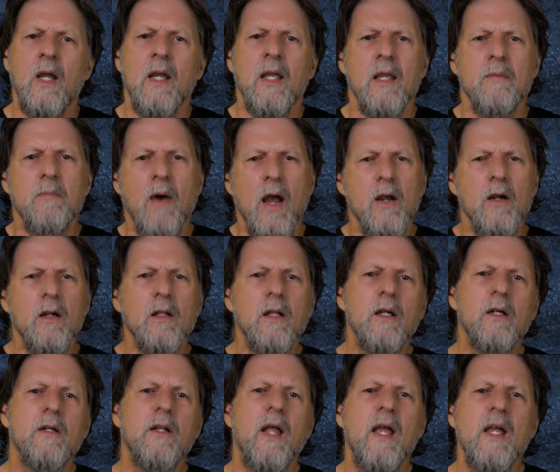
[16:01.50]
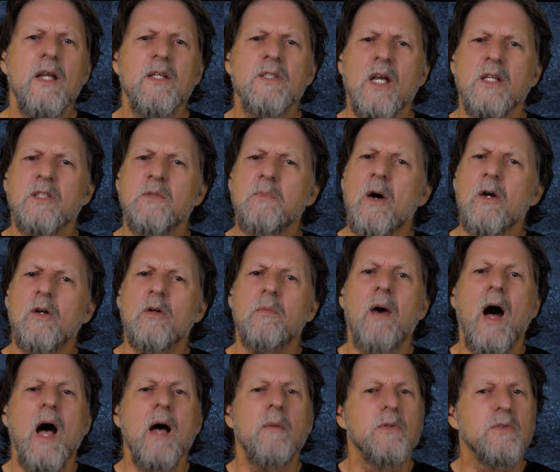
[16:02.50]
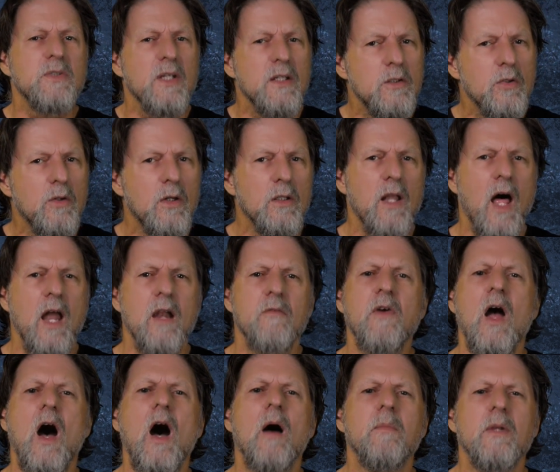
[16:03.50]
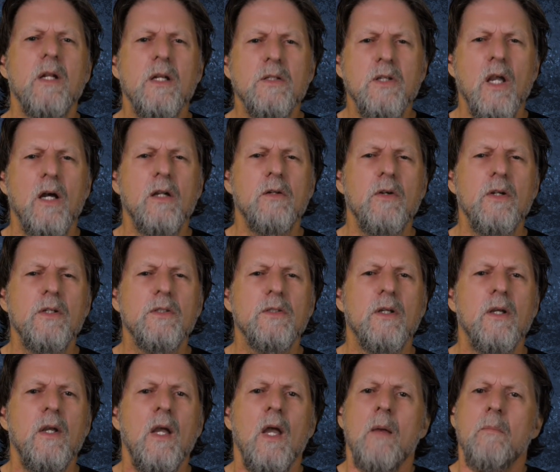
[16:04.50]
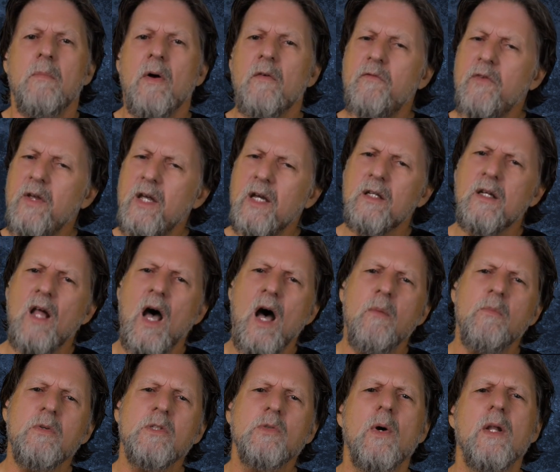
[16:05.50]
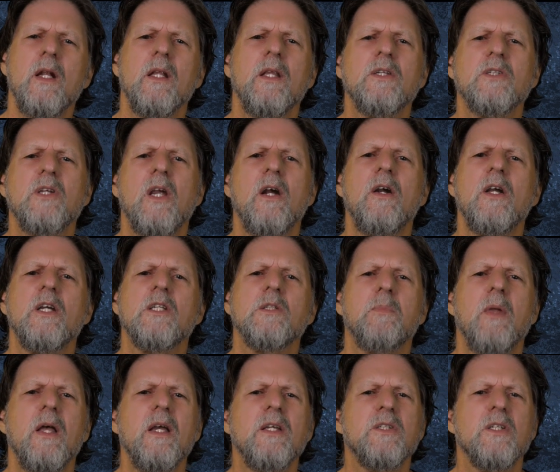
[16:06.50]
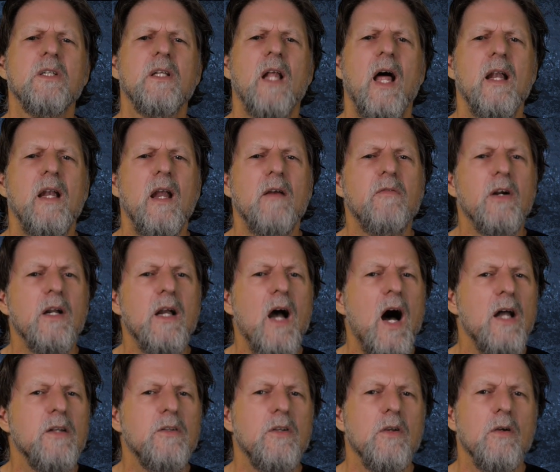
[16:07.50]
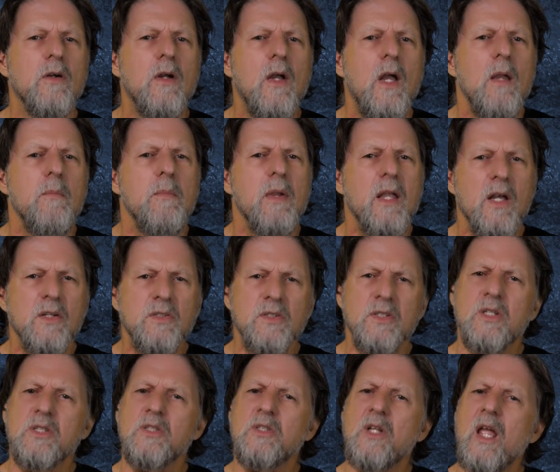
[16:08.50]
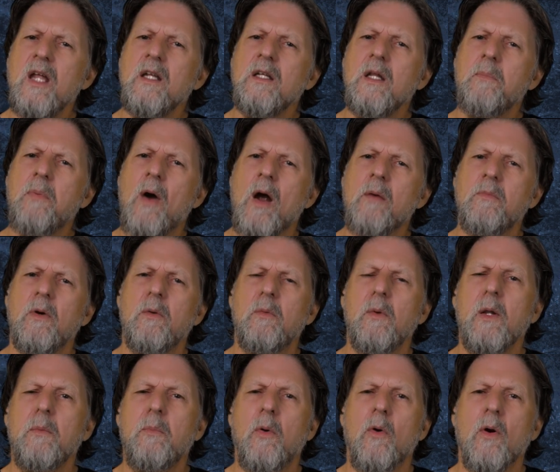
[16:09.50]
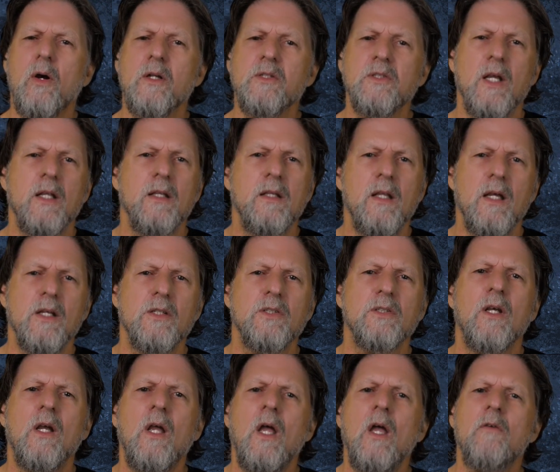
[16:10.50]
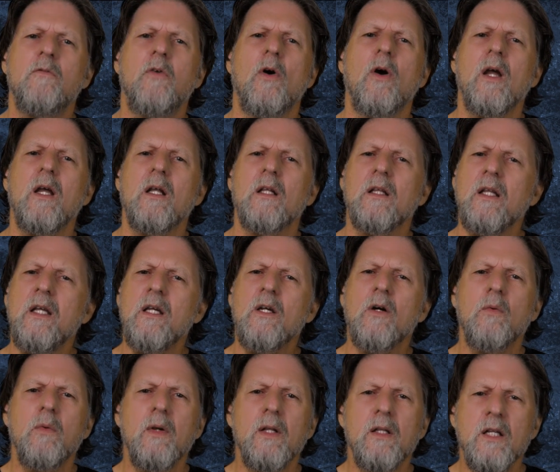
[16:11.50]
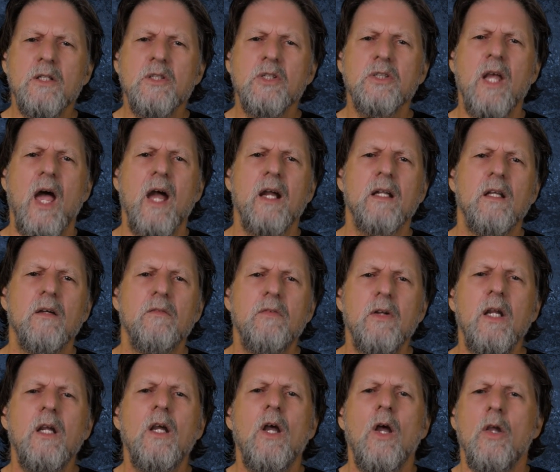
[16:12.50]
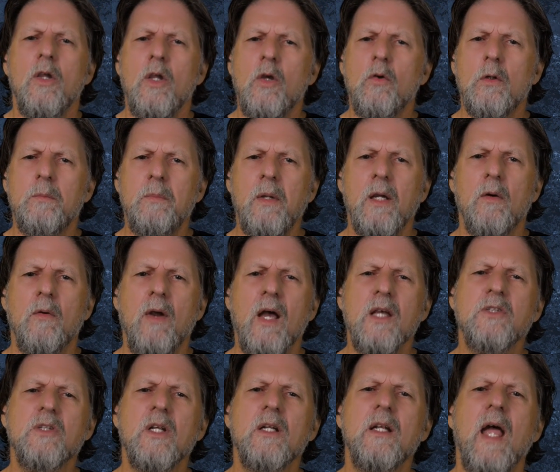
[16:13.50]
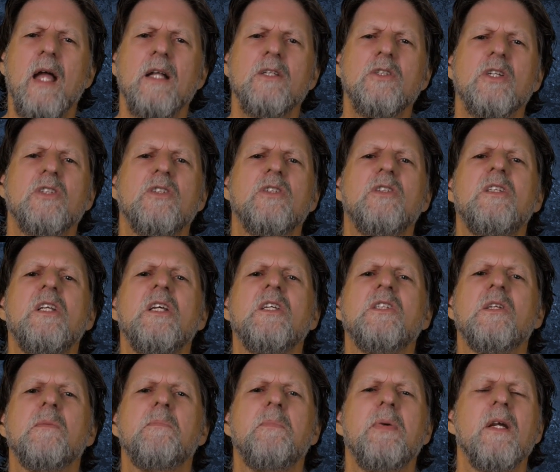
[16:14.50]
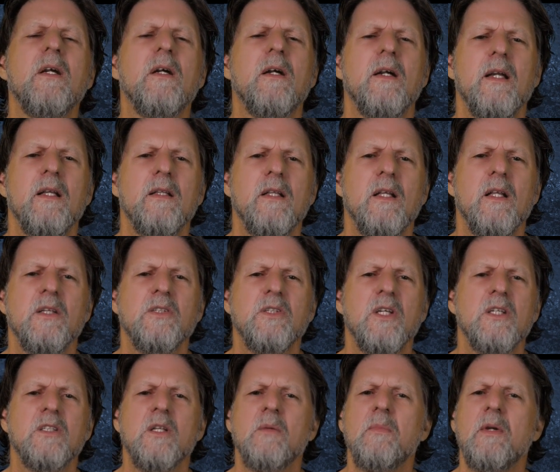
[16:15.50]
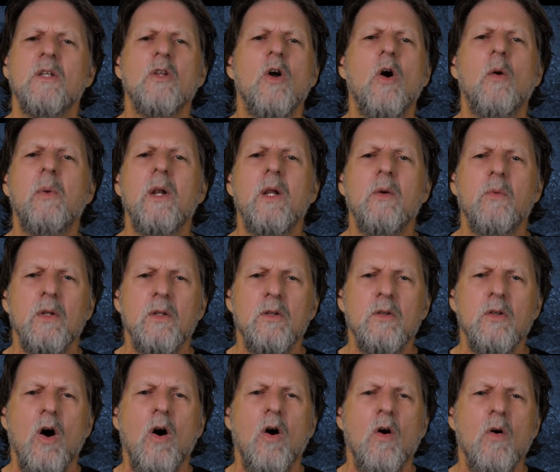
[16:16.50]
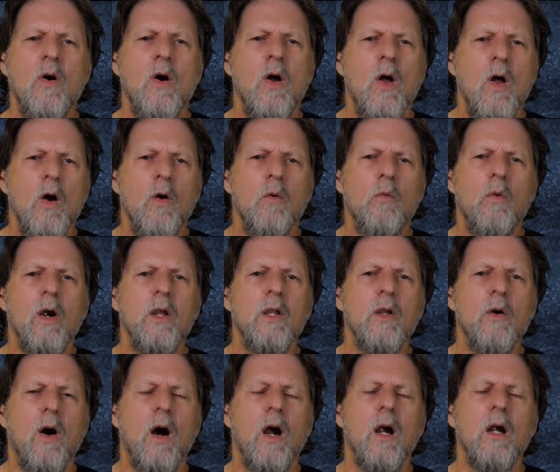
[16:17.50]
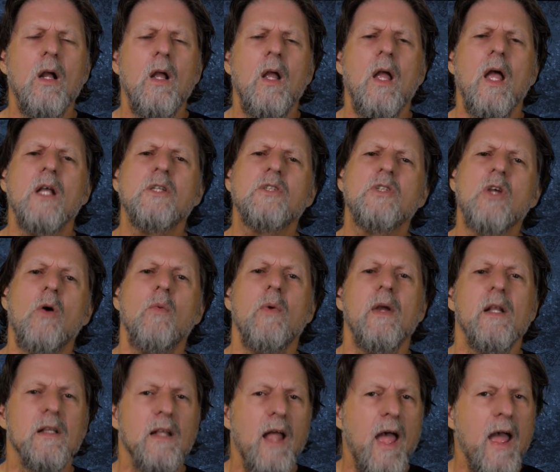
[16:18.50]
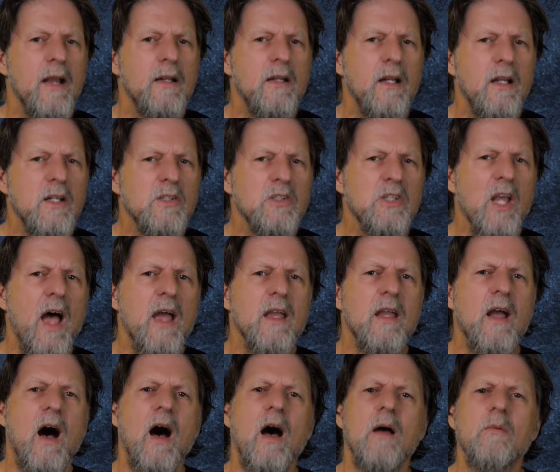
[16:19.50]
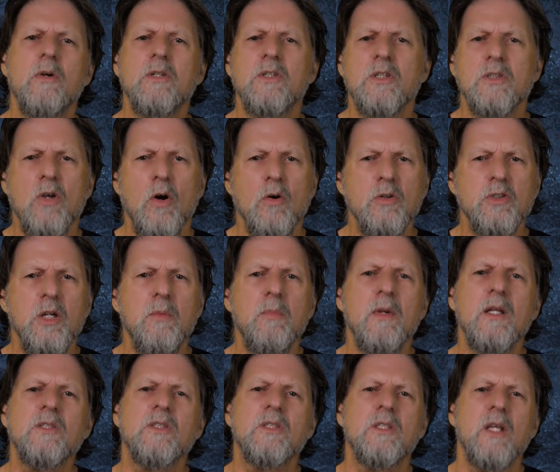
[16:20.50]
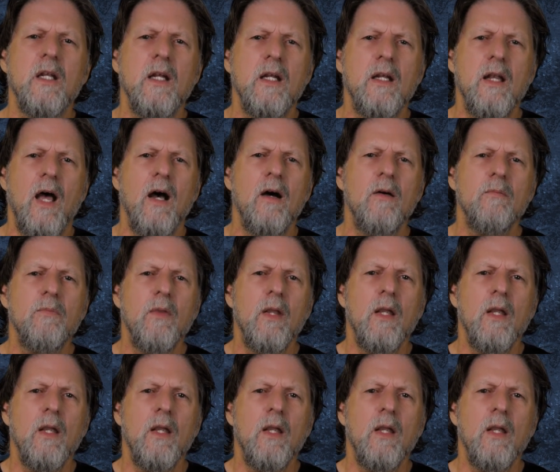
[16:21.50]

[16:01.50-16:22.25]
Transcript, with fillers: In my earlier days, I smuggled Bibles into a lot of communist countries. But Vietnam was one of the scariest places I'd ever gone to because the State Department report said this: for illegal religious activity, you would be arrested and just disappear into the system and nobody would know where you are. And so we landed in Saigon, which is Ho Chi Minh City now.